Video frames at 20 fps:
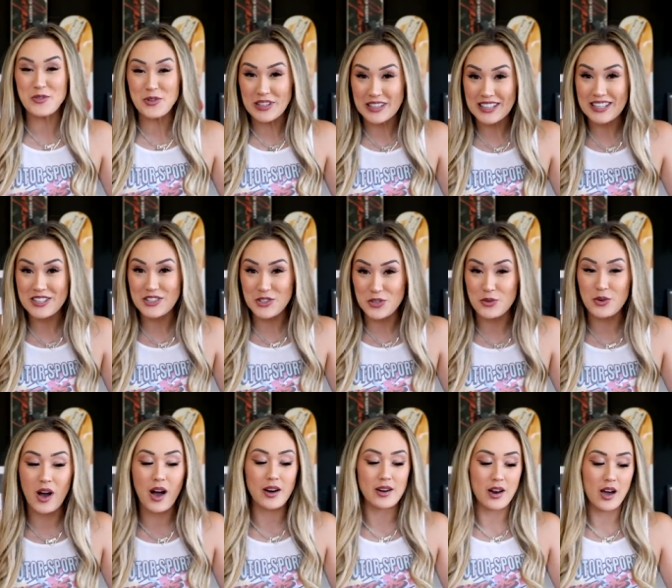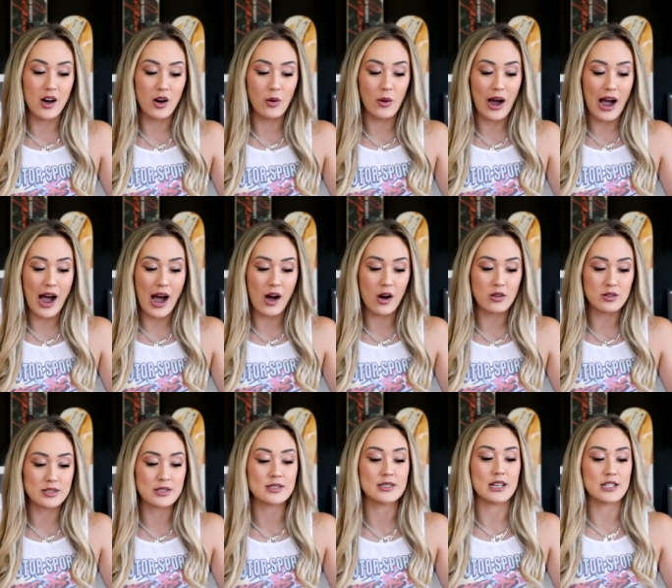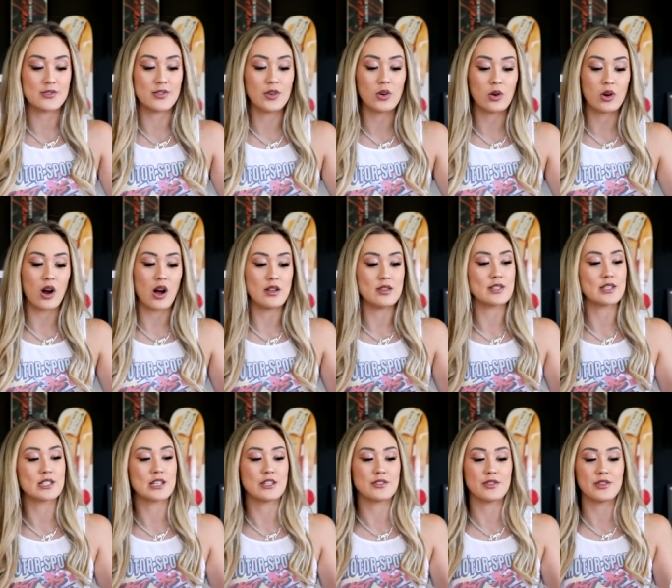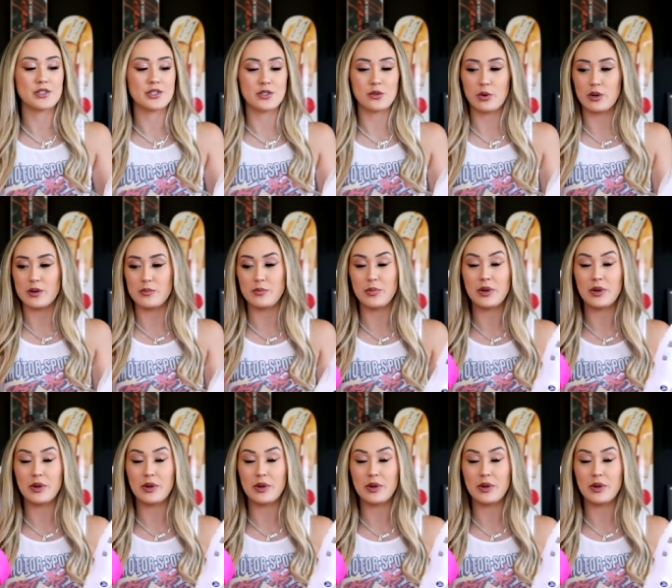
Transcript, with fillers: really do not know how successful or unsuccessful this is going to